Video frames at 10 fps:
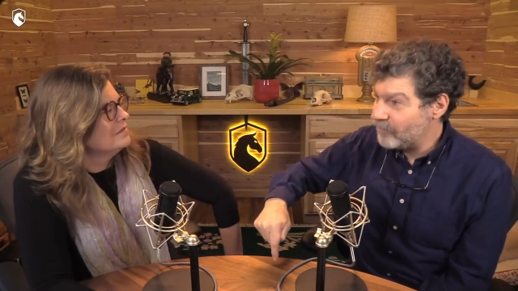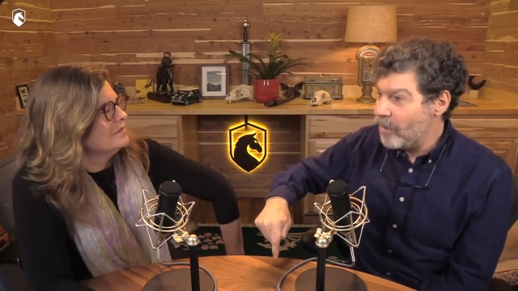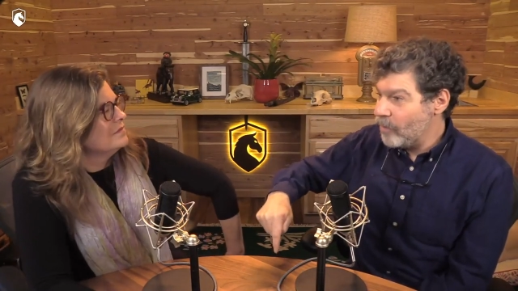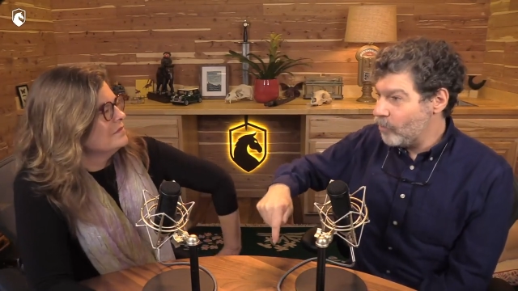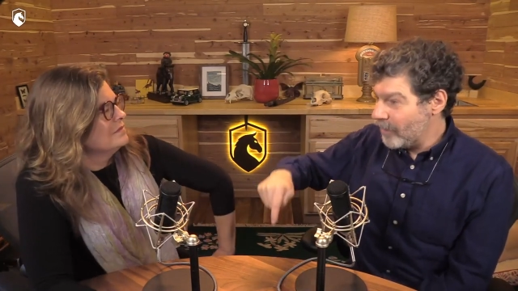
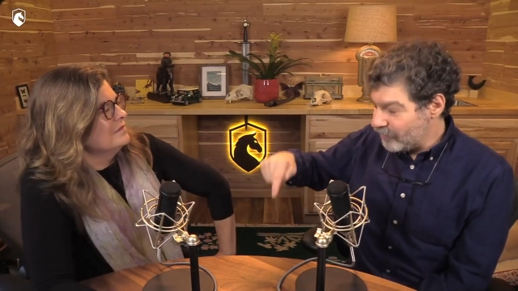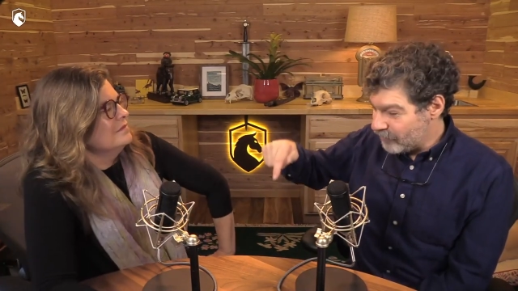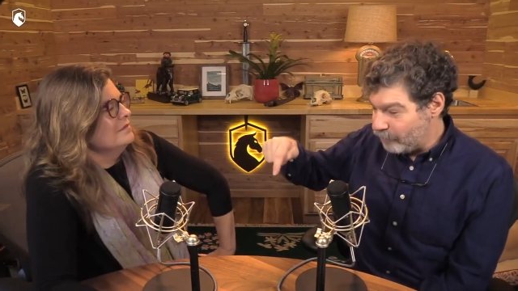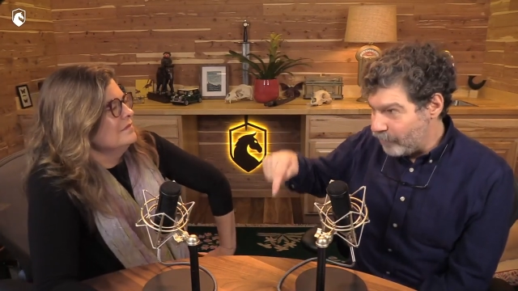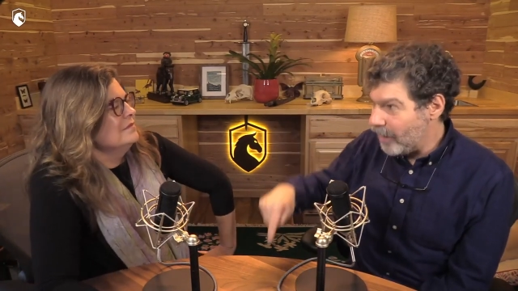Speaker 1: Whereas the
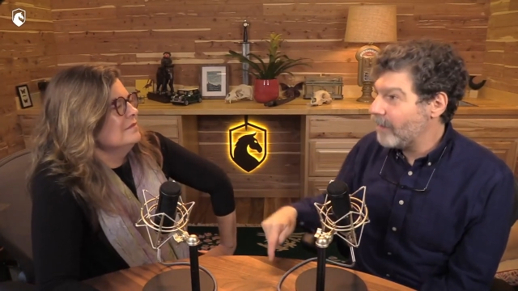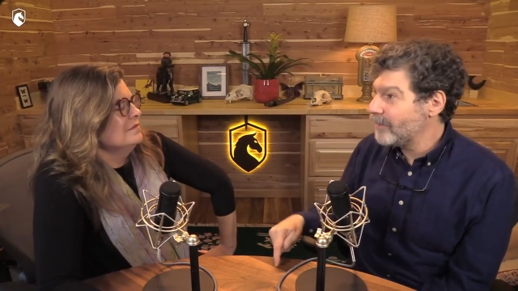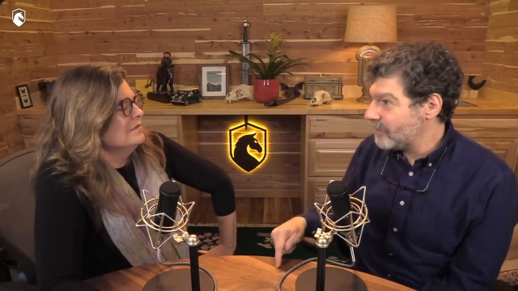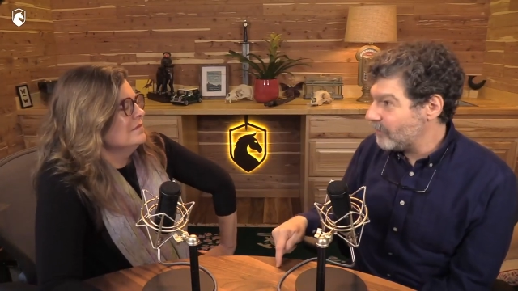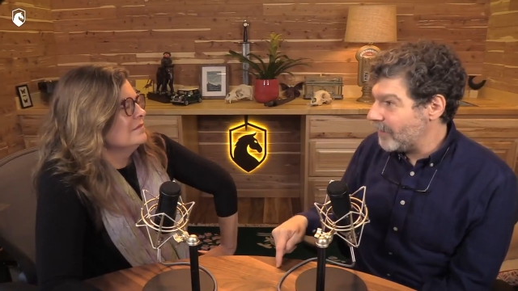pollen
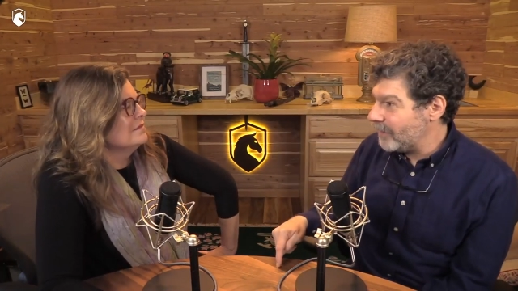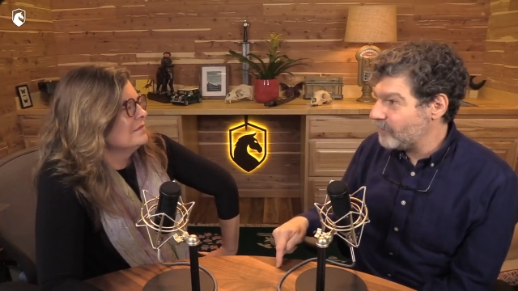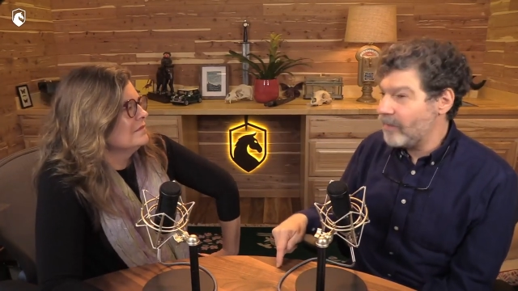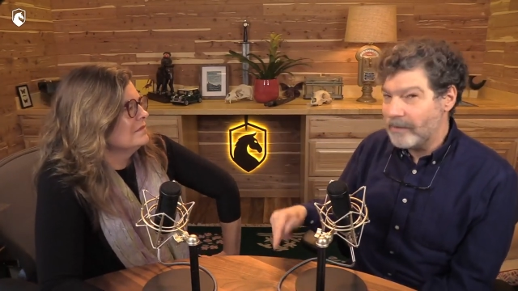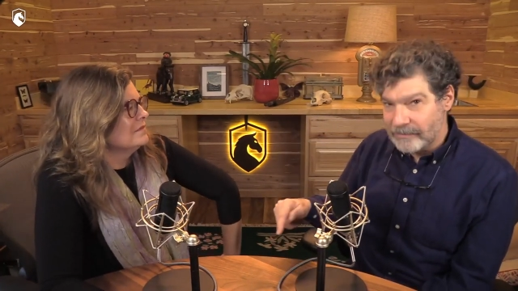grains
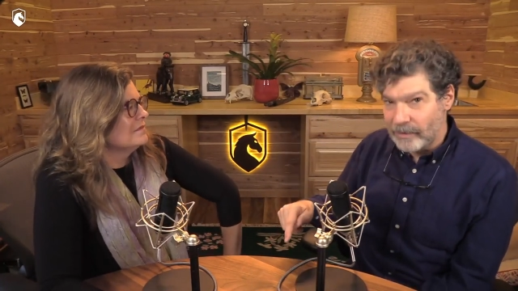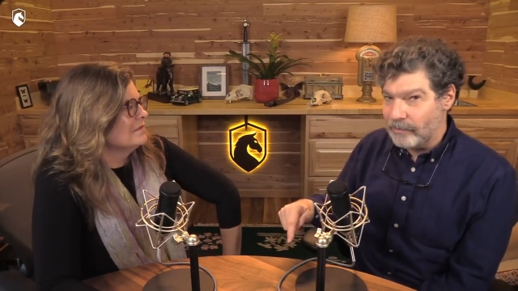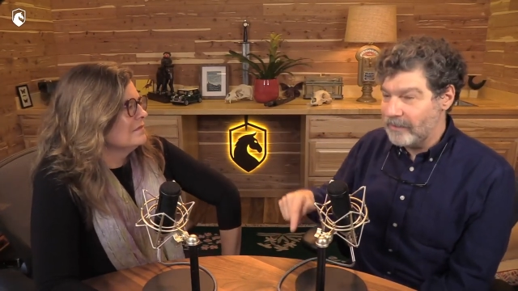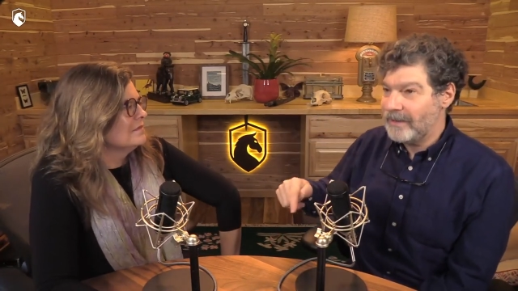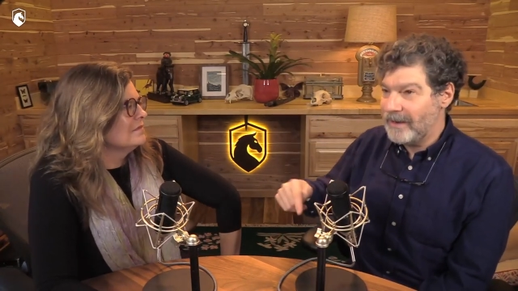are
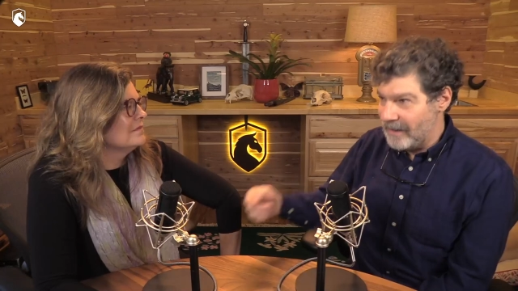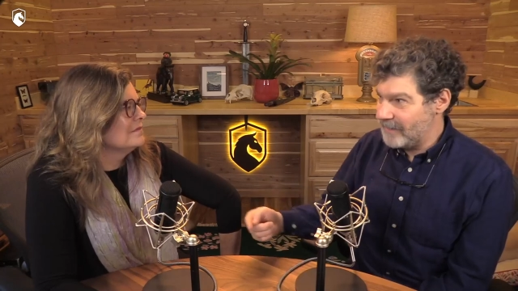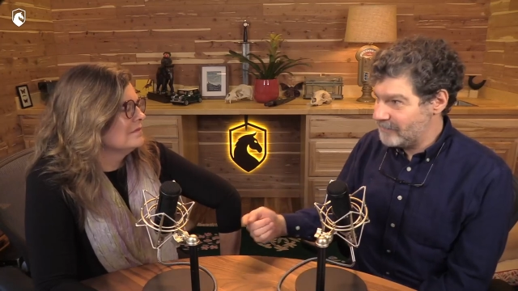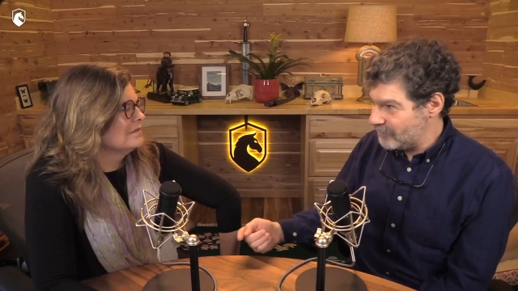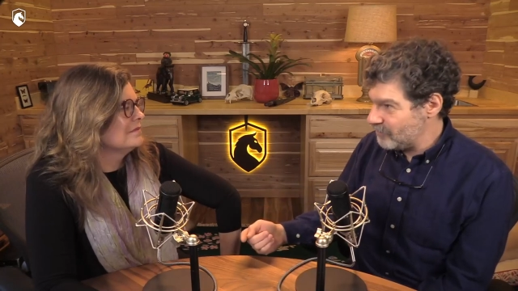totally hot to
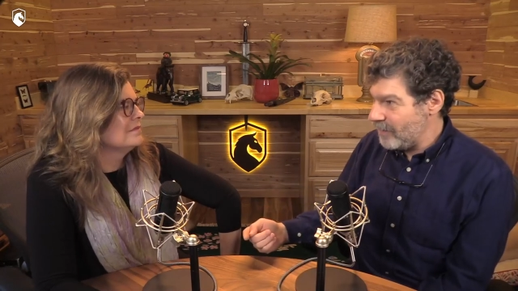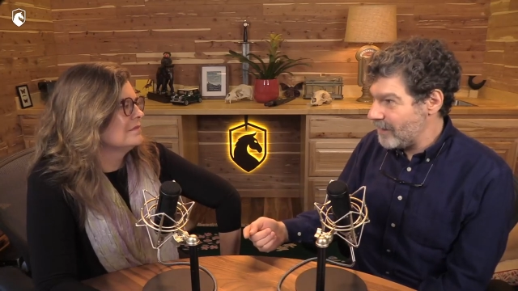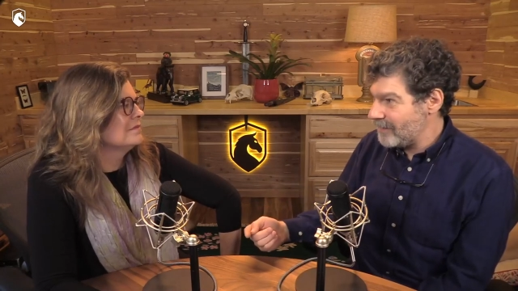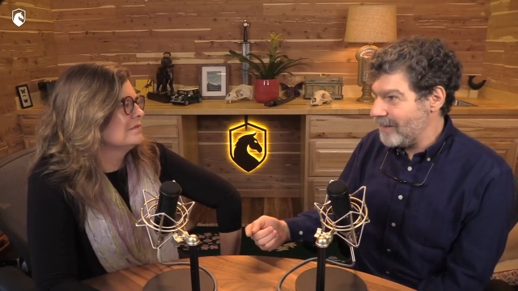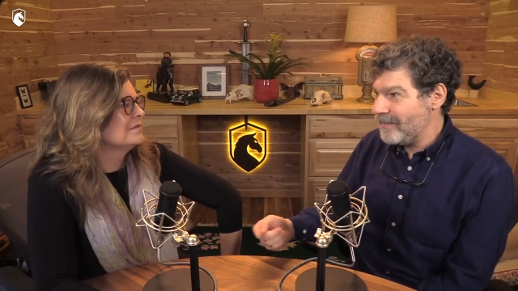trot
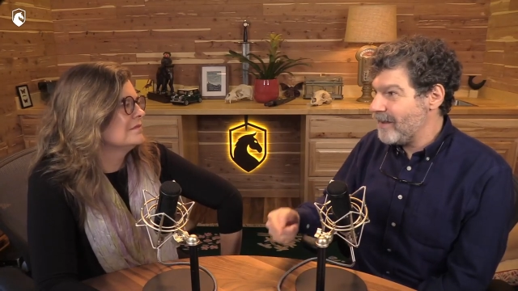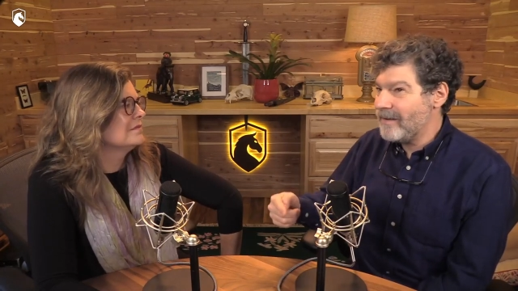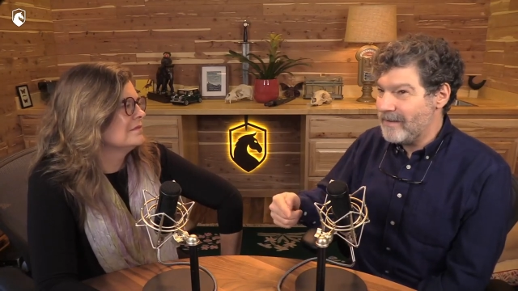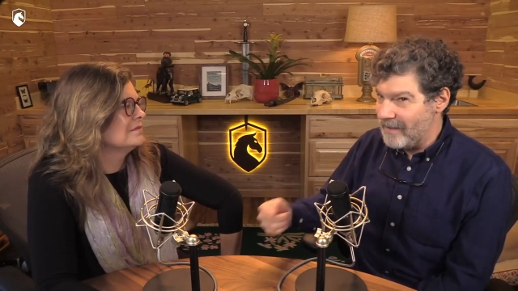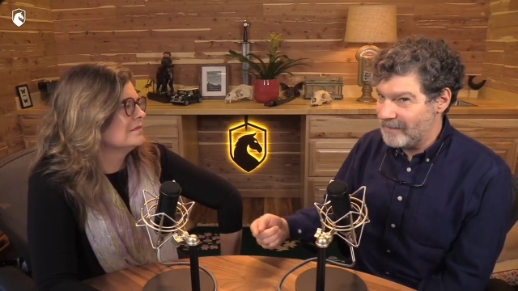and they are
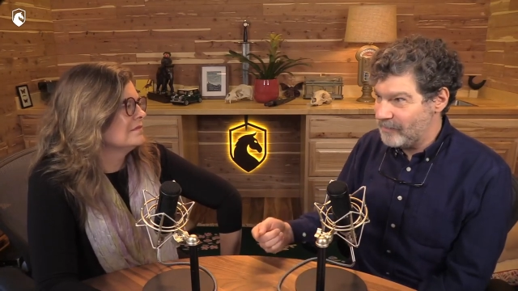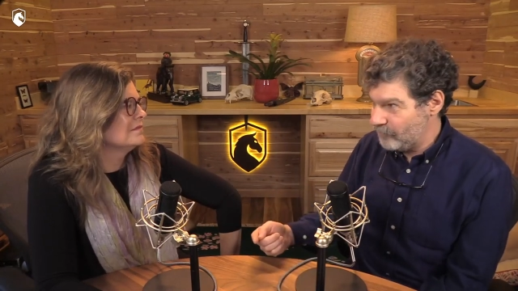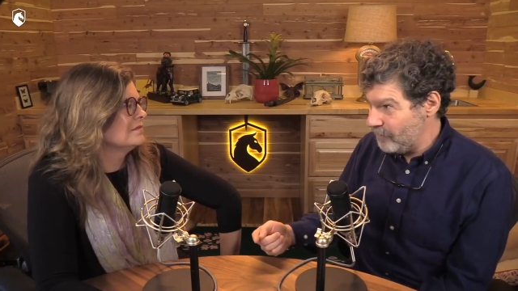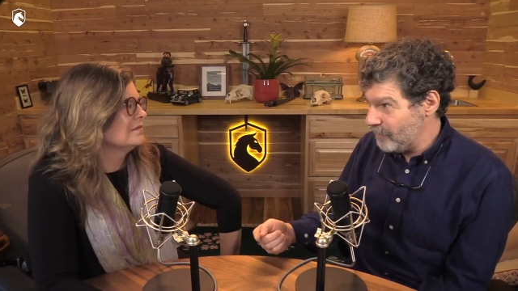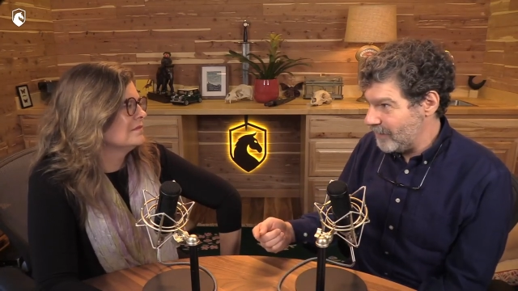not
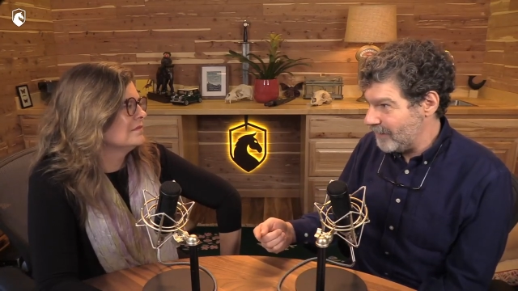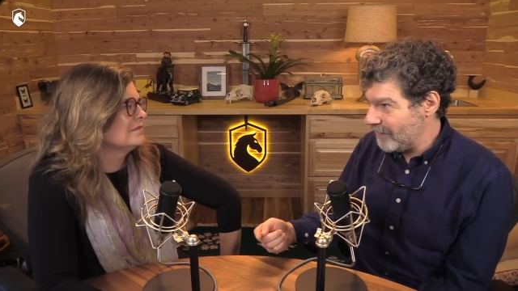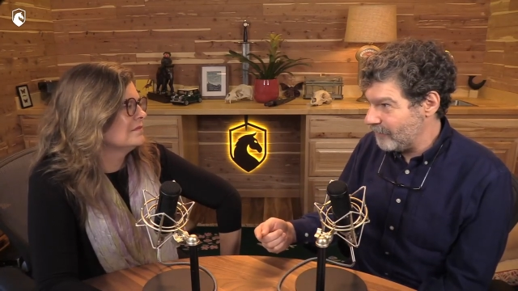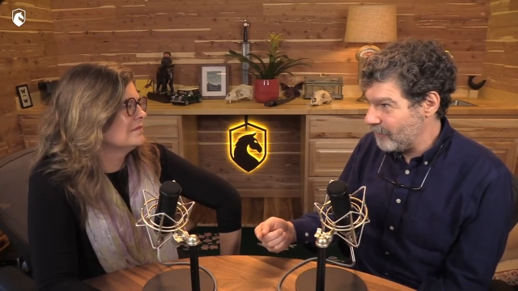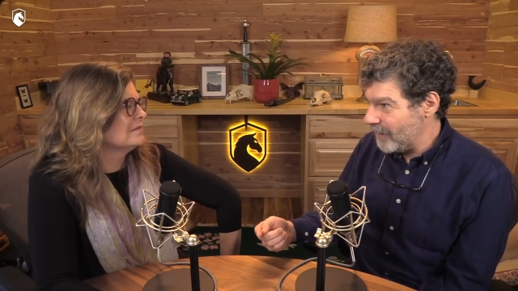discriminating,
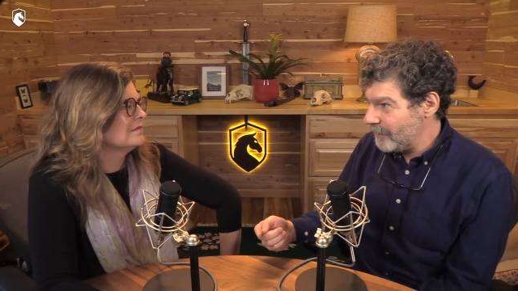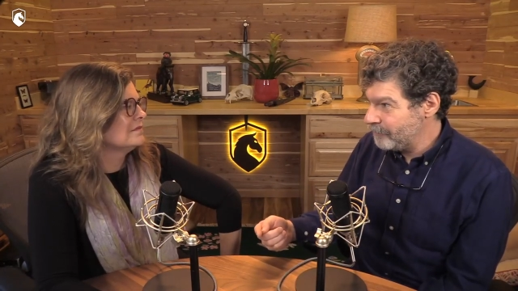right?